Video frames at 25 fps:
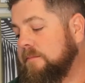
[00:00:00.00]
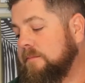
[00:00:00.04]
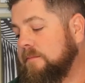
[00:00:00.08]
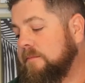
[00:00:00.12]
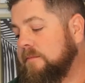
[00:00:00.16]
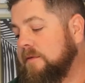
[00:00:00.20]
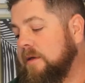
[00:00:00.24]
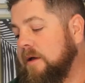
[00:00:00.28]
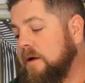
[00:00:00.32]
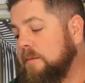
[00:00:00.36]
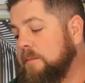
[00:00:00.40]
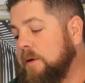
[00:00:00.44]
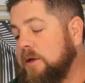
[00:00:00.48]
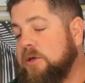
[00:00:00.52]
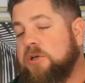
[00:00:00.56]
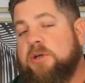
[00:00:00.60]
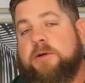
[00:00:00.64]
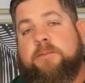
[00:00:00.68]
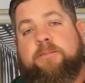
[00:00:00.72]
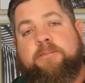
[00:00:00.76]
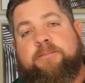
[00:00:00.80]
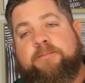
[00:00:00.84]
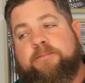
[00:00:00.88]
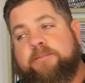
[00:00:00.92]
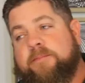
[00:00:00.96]
Sour Mash.
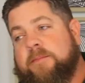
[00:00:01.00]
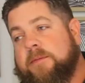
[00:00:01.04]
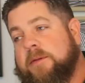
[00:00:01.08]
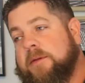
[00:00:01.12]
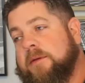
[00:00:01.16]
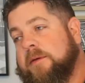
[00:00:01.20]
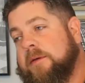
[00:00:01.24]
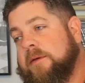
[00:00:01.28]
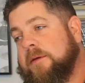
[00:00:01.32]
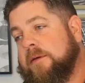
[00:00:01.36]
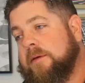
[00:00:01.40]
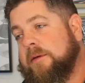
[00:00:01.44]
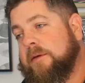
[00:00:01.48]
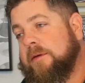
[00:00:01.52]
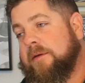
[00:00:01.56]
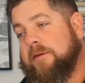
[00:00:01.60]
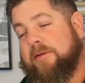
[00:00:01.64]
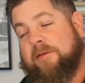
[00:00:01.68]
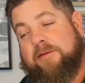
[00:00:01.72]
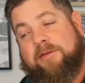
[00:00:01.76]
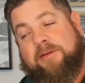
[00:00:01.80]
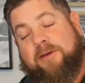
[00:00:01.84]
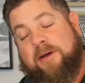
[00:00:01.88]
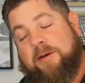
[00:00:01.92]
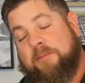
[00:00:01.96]

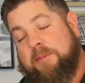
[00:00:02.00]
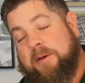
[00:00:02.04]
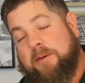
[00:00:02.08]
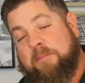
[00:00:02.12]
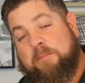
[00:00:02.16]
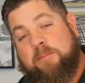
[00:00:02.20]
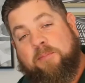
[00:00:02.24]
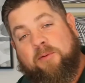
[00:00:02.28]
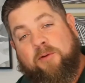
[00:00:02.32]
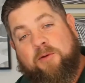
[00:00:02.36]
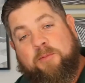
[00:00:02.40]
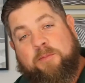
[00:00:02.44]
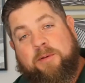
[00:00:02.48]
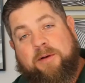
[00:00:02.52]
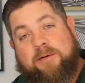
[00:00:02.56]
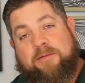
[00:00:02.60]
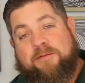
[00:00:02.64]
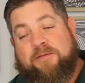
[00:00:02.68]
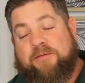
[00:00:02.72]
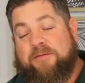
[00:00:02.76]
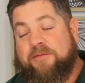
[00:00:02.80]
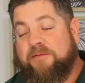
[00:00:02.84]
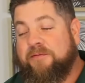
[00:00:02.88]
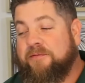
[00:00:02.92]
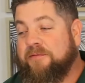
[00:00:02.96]
This is going to be a blooper
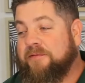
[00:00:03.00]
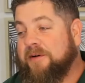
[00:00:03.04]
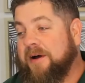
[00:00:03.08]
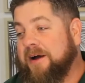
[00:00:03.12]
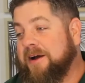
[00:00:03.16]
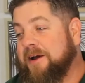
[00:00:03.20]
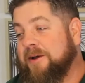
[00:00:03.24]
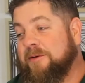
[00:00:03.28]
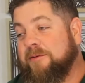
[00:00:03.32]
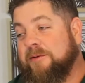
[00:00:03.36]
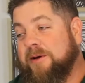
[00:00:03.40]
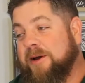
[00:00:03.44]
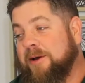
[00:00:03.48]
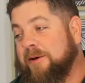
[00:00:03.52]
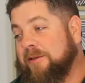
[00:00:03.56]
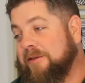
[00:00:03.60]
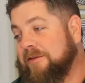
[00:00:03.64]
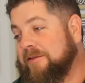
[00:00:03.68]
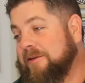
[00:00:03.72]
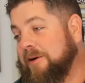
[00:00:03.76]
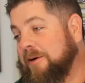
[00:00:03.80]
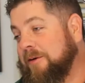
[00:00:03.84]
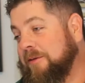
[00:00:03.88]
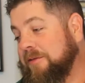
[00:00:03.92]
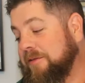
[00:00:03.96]
reel, this
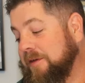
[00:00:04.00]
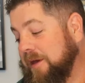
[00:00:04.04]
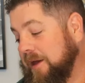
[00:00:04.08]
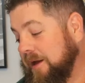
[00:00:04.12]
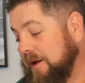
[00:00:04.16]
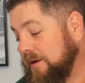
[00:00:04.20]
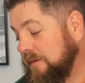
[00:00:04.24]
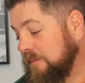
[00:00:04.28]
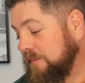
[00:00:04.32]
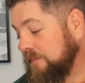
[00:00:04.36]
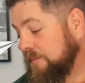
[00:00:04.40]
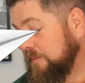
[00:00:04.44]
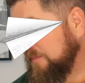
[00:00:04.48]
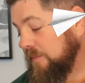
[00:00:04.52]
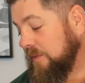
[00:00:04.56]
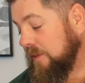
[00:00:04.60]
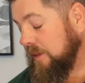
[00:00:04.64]
whole thing.